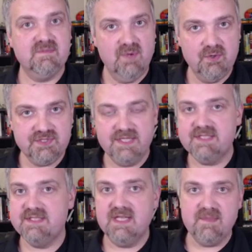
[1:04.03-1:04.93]
then
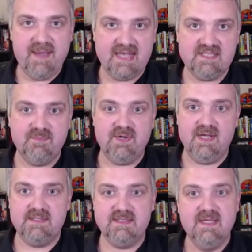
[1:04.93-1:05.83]
osmosis, still a passive
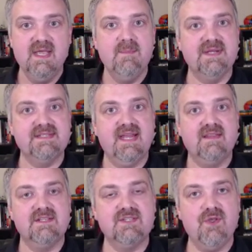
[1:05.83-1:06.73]
process, but
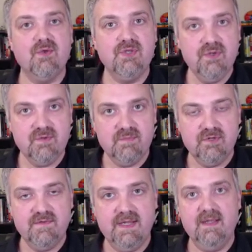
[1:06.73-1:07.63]
instead of the solute
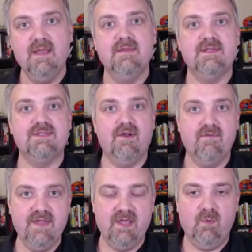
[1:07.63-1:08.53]
moving, the
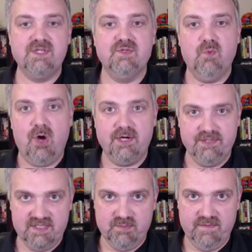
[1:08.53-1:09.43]
solvent, which is
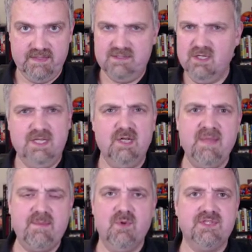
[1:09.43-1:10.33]
water, is moving. So
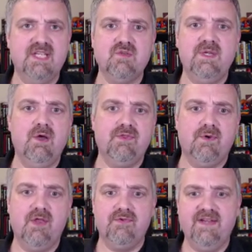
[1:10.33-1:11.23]
it'll make more sense when we go
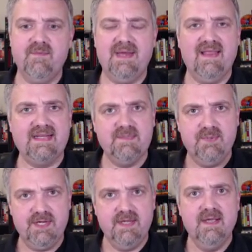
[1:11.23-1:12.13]
through all three of them. But
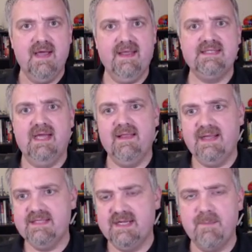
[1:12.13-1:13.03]
I
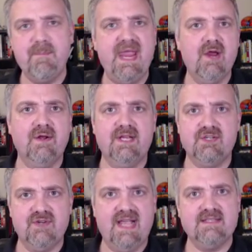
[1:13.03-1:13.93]
like to compare and
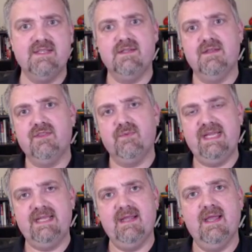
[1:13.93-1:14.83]
contrast the
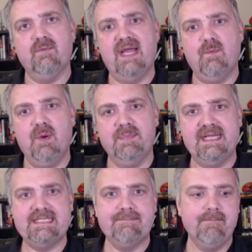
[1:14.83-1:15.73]
three right in one
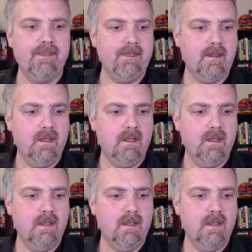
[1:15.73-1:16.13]
place.